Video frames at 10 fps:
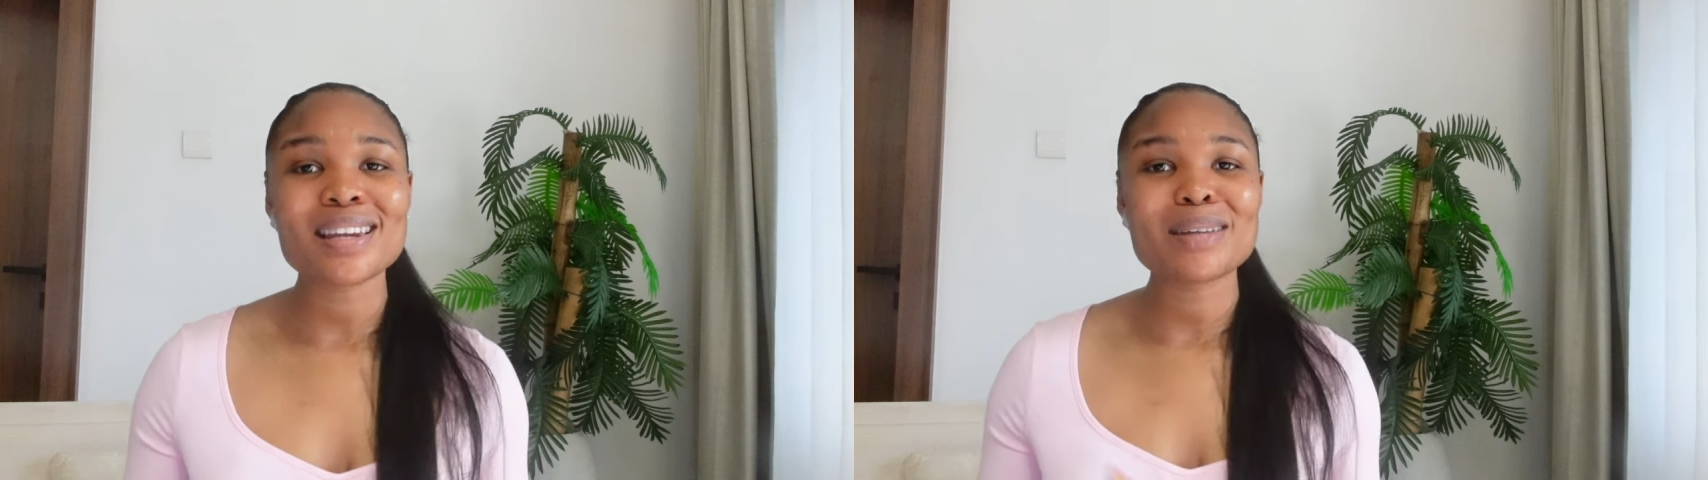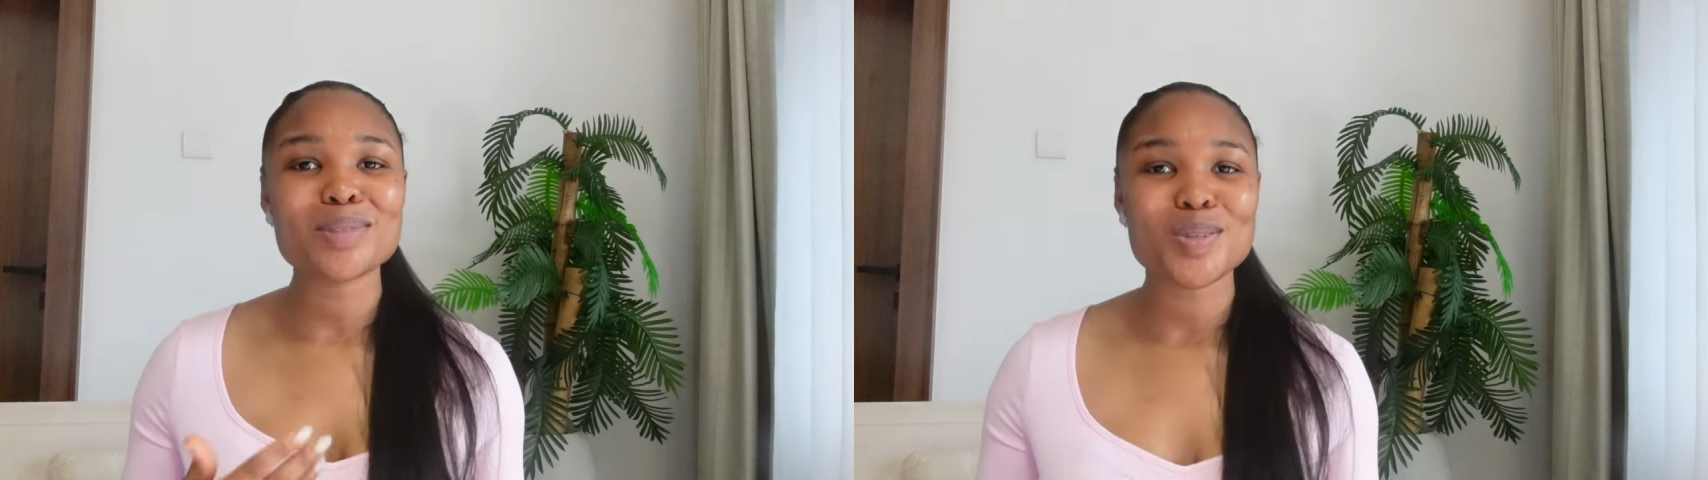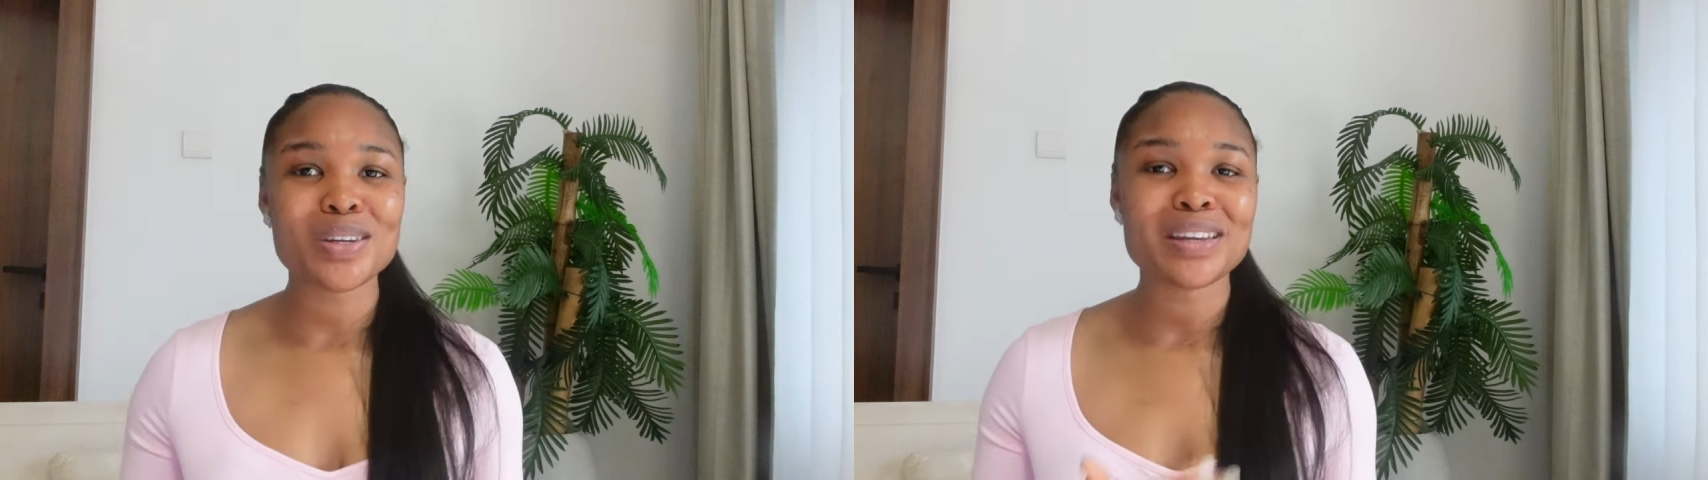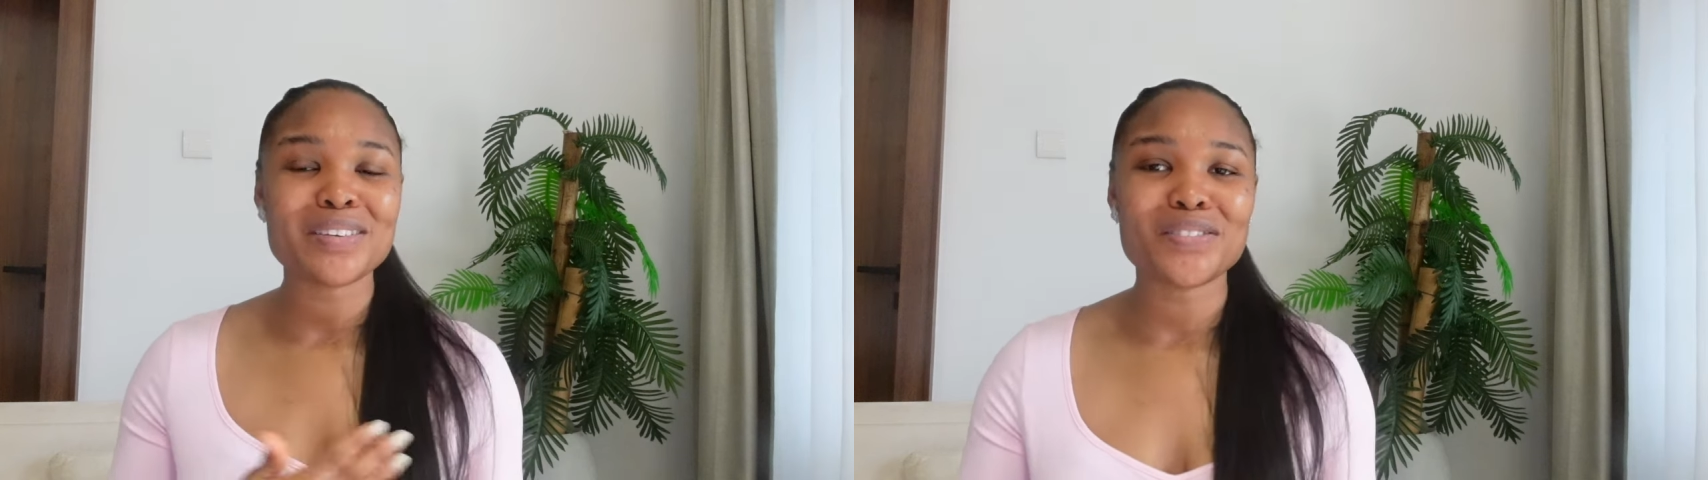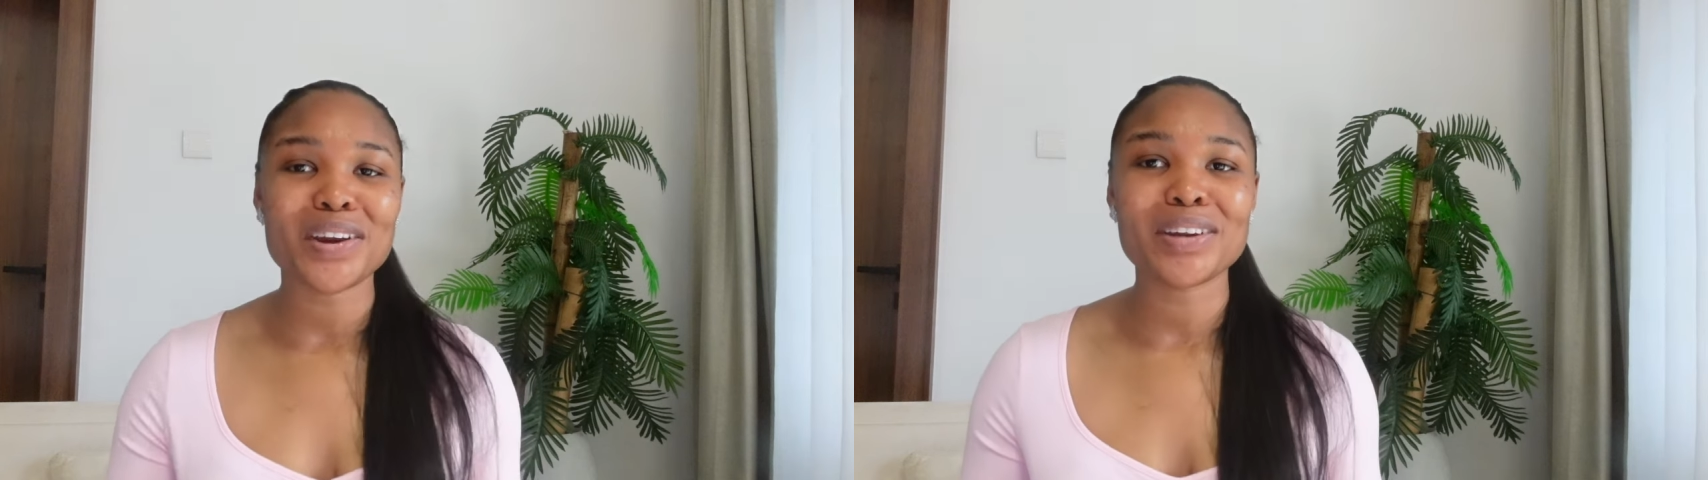that I'm doing
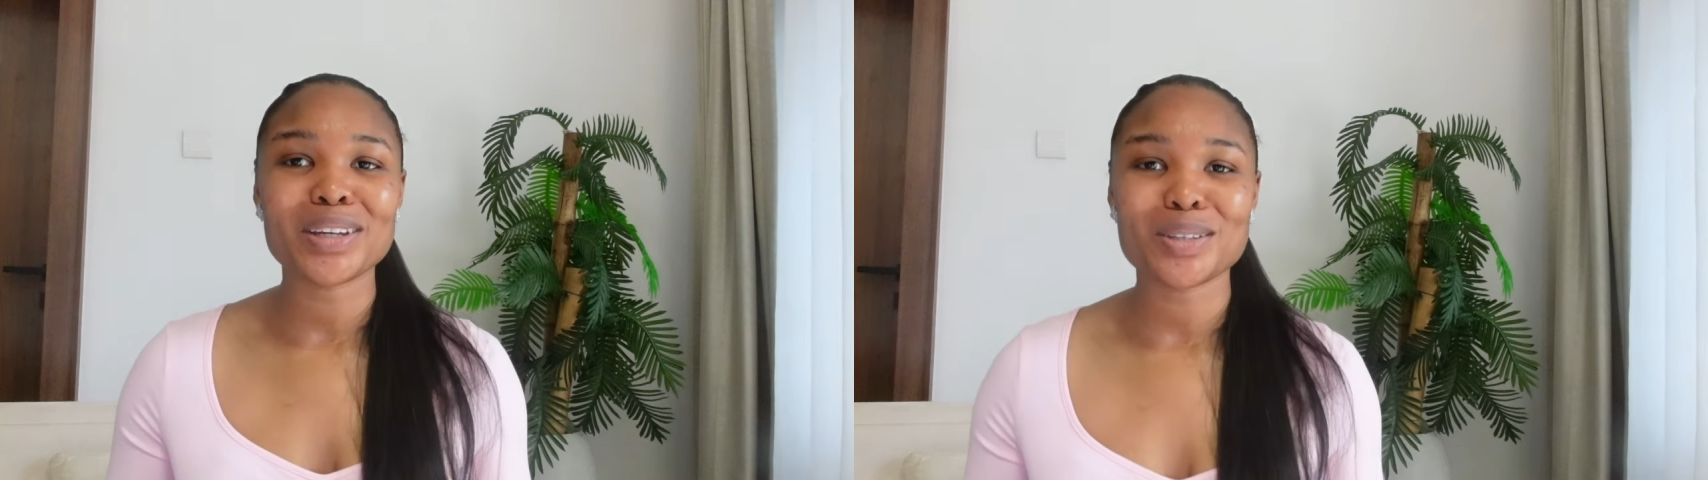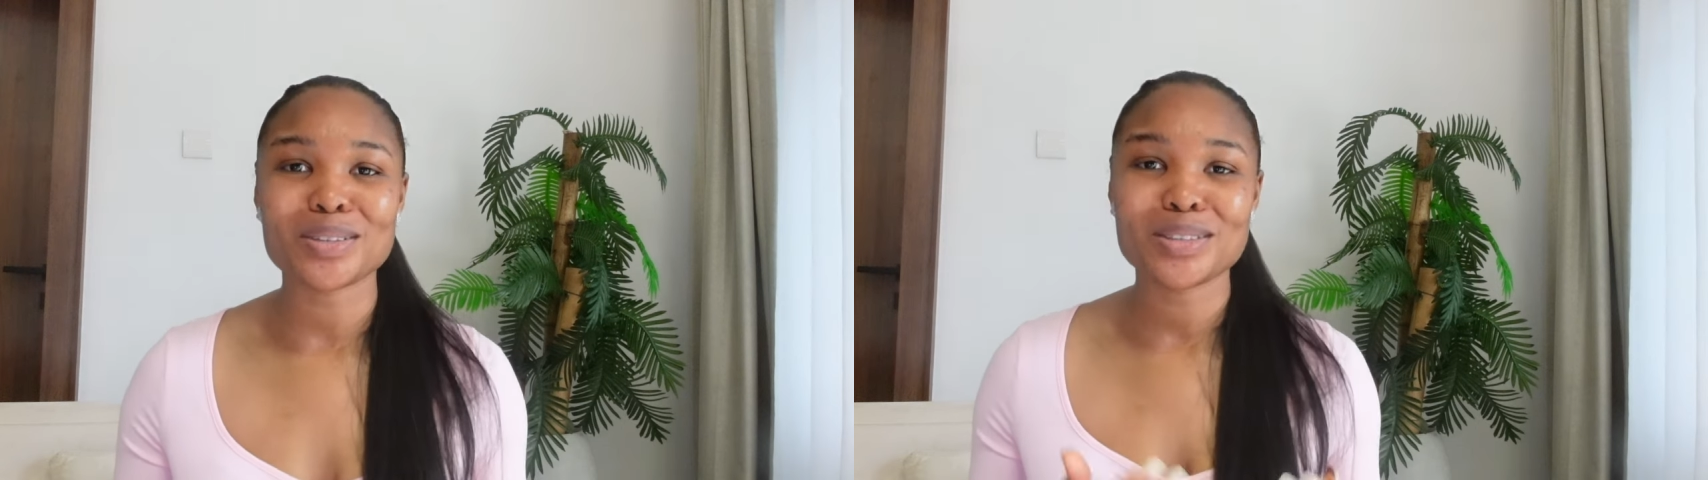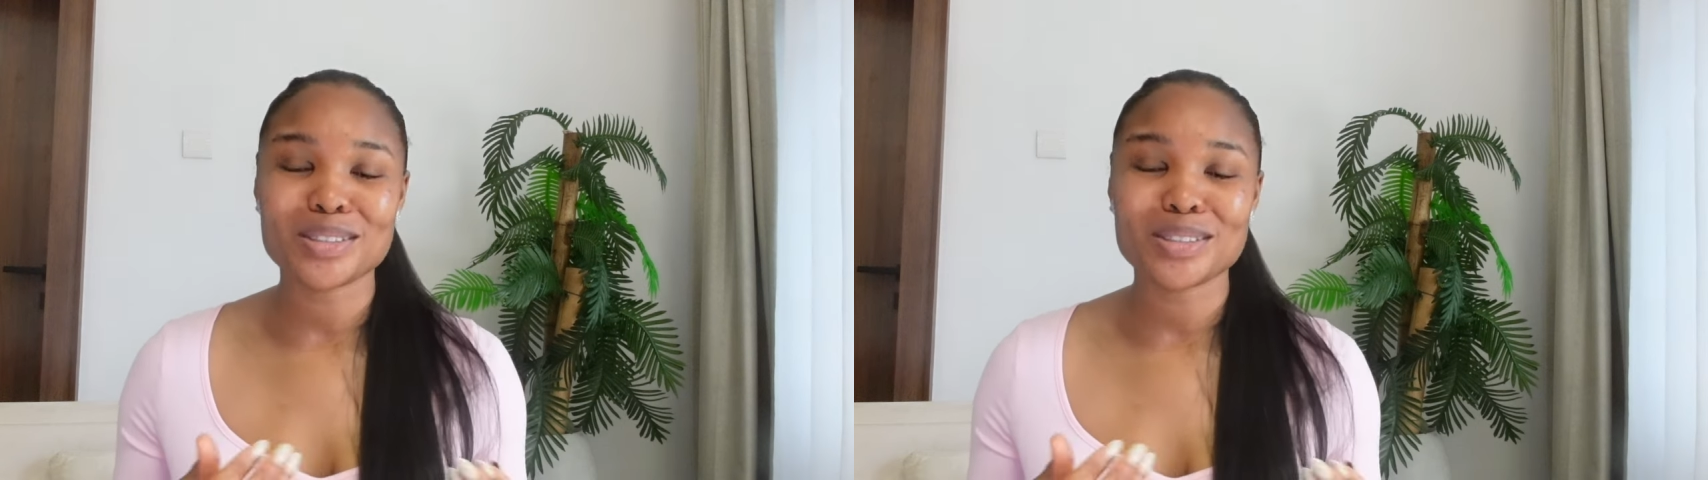a very good